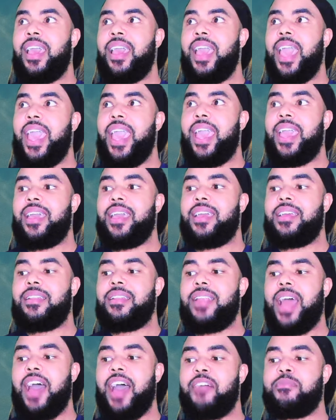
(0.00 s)

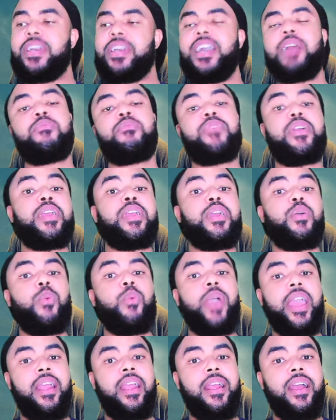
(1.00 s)
and I've become very
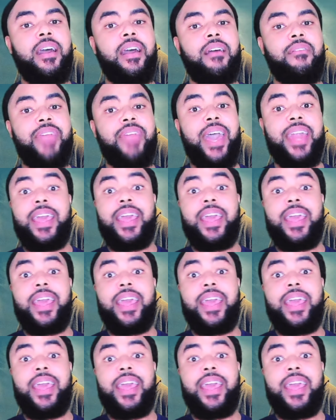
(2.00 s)
aware of that